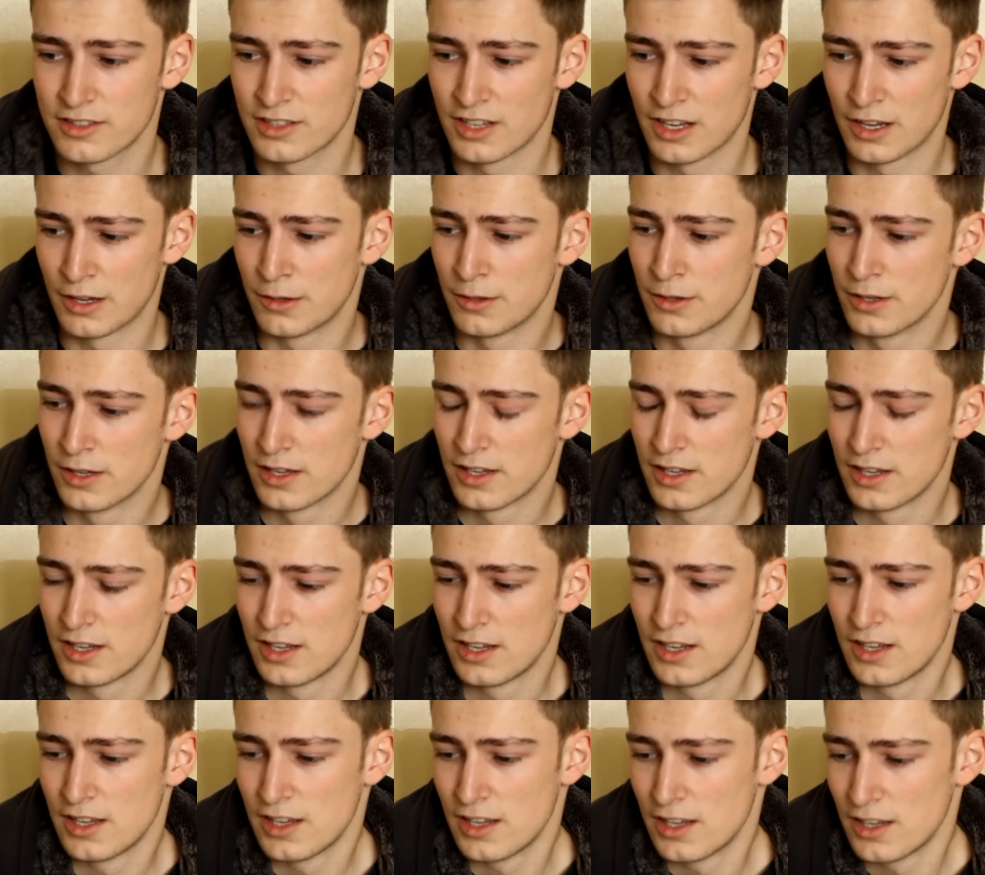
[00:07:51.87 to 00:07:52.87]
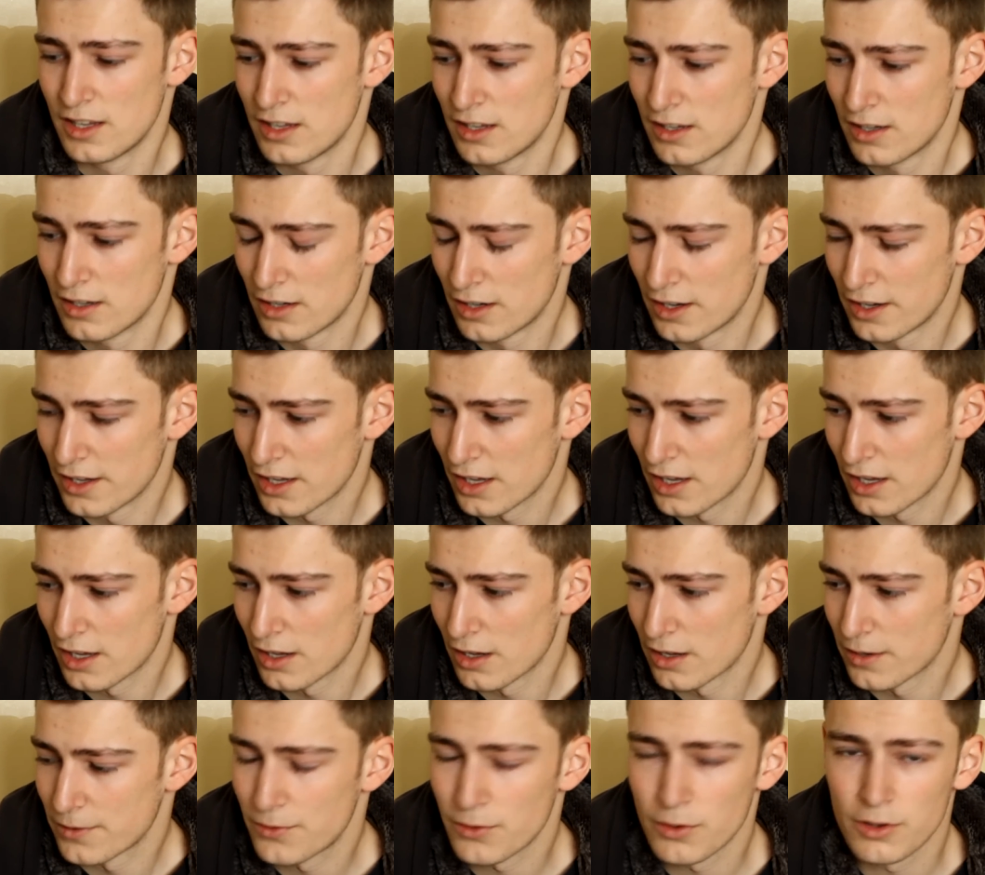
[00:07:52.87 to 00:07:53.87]
So
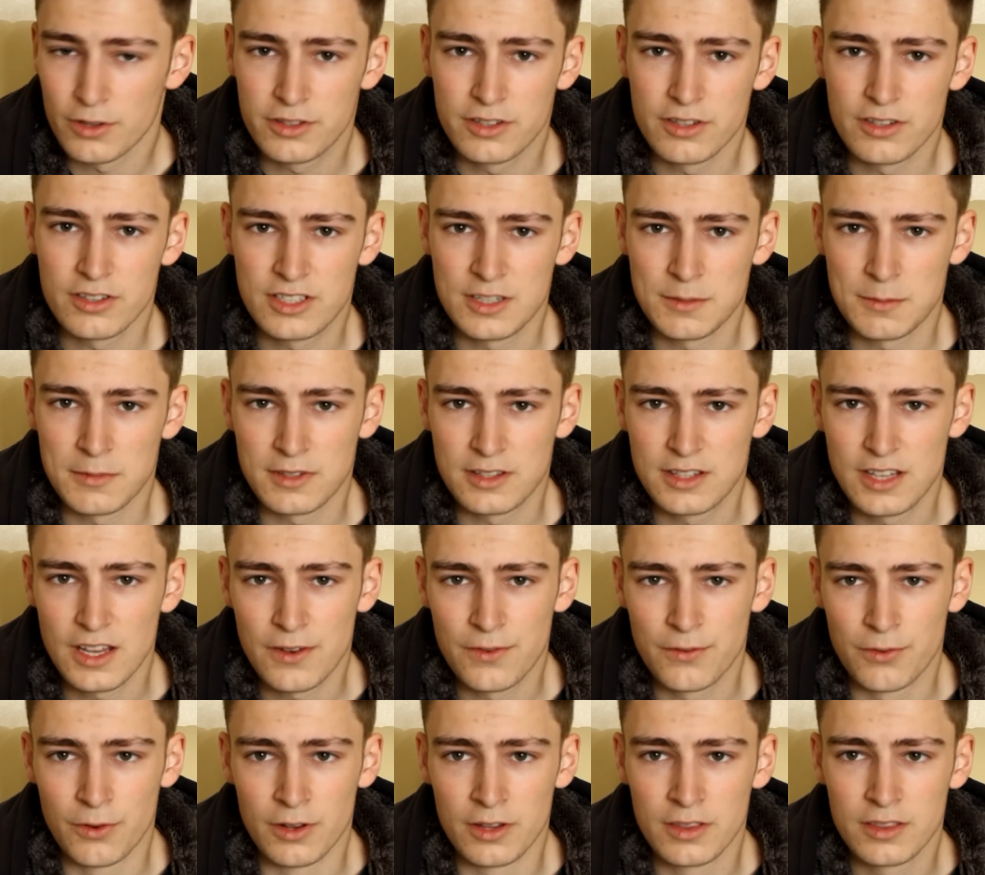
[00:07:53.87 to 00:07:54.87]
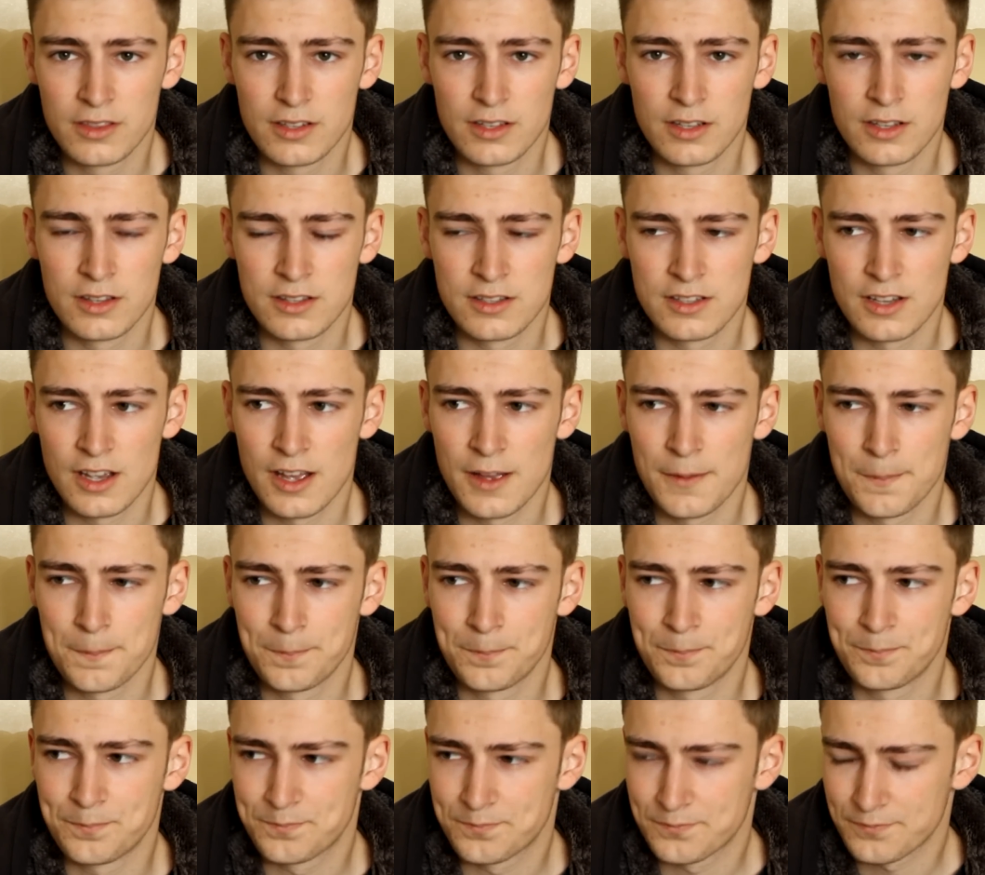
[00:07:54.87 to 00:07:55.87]
I thought I'd do something different
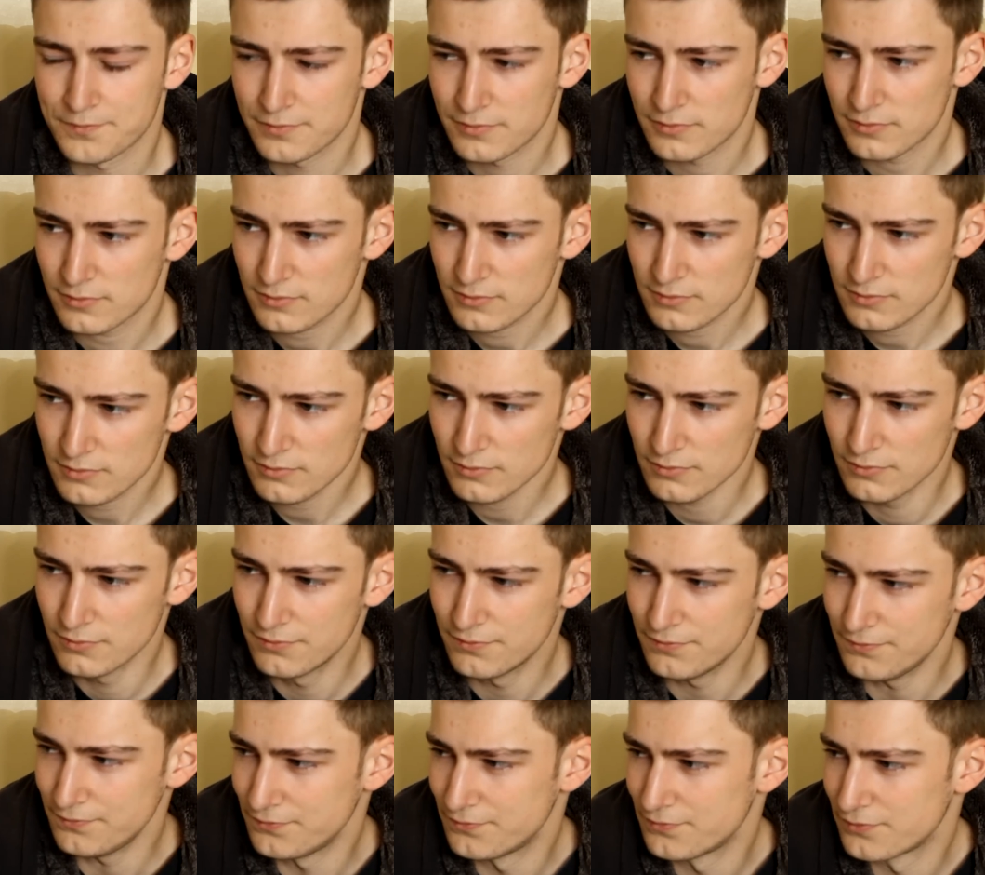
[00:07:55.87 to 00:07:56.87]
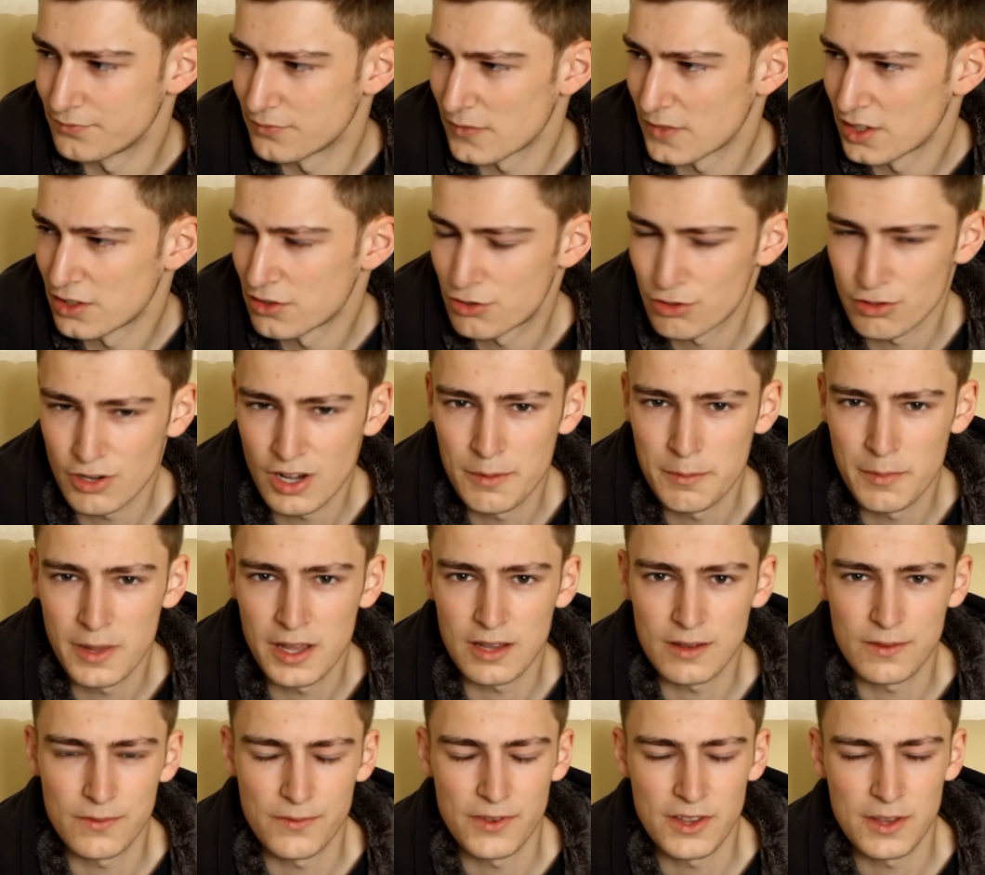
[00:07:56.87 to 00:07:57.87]
and and try and
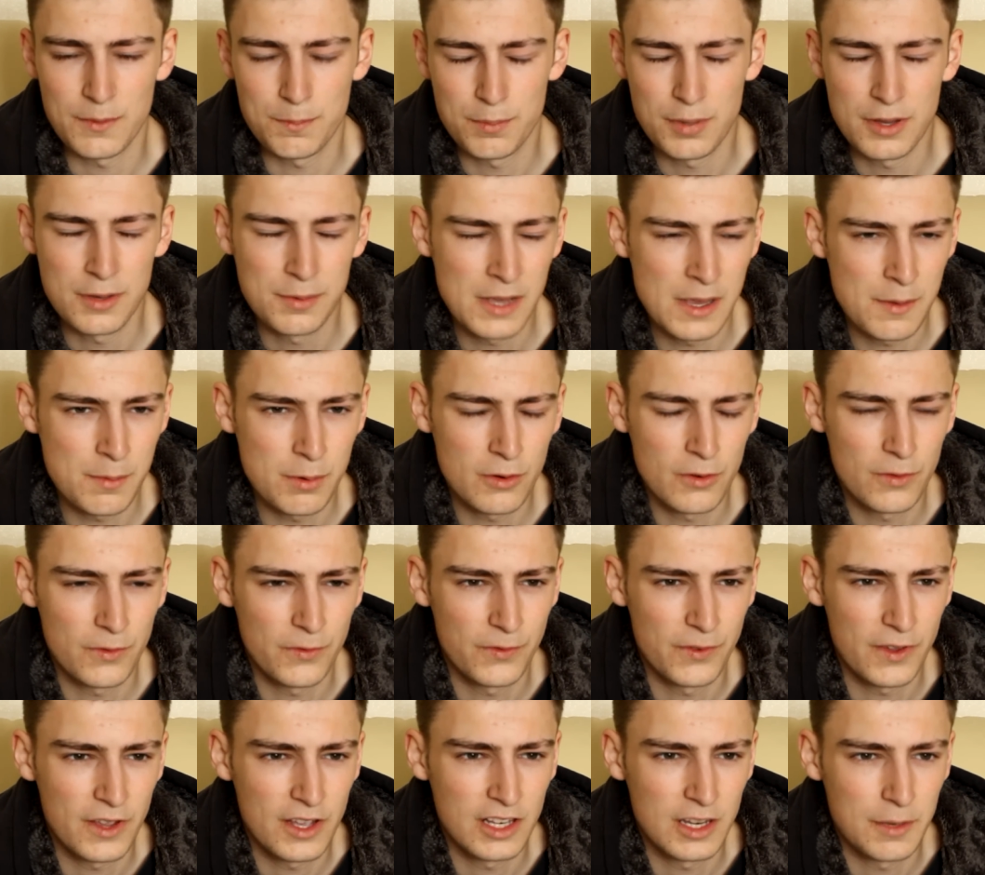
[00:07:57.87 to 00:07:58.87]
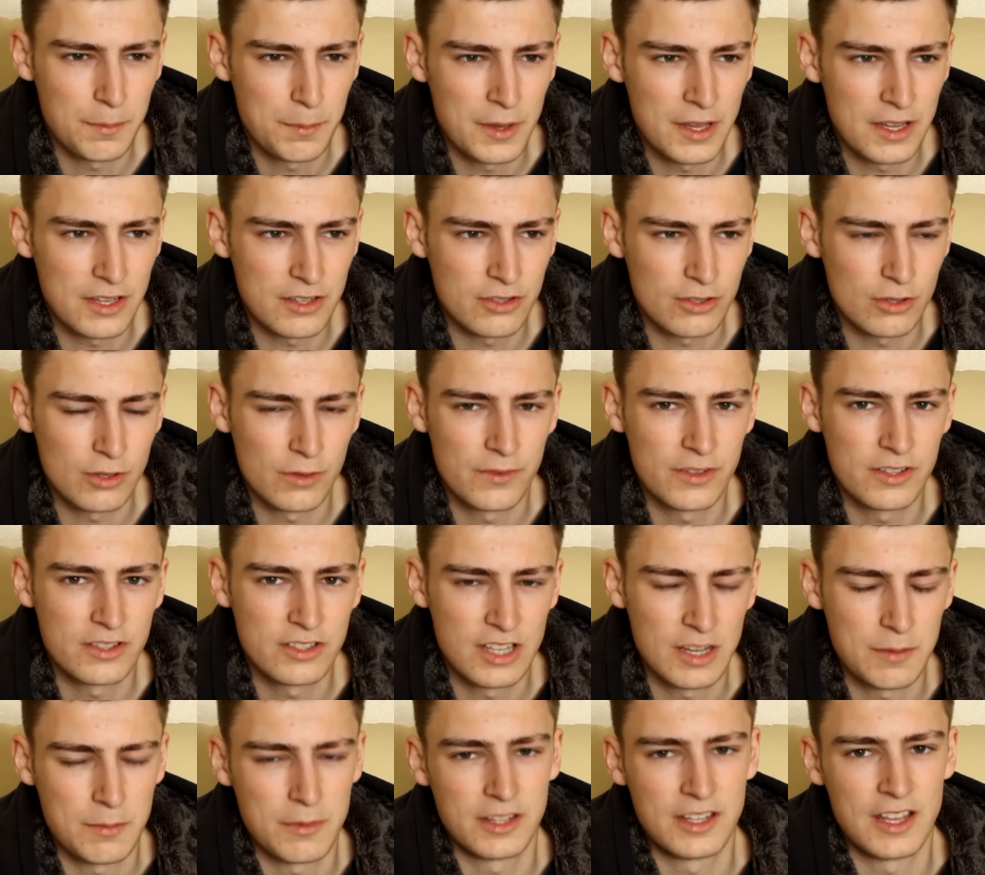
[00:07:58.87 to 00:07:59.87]
make people feel a bit sort of
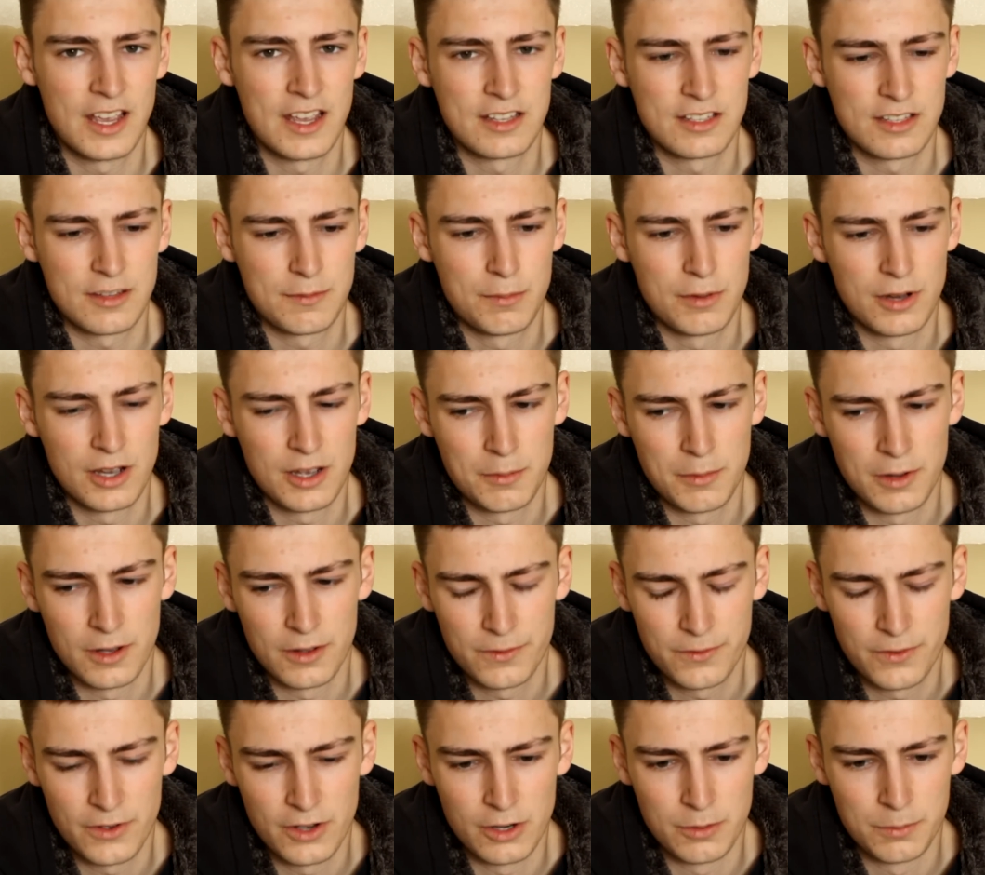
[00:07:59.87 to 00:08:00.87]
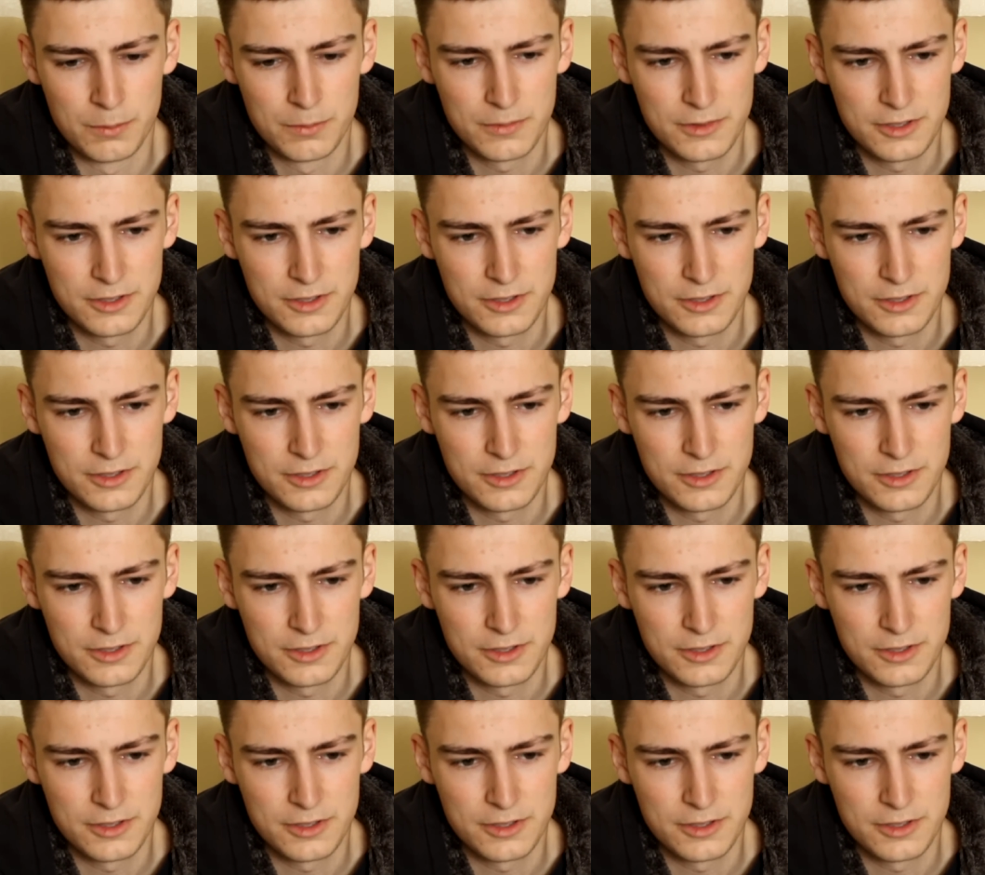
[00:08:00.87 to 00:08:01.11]
intimidated by my film.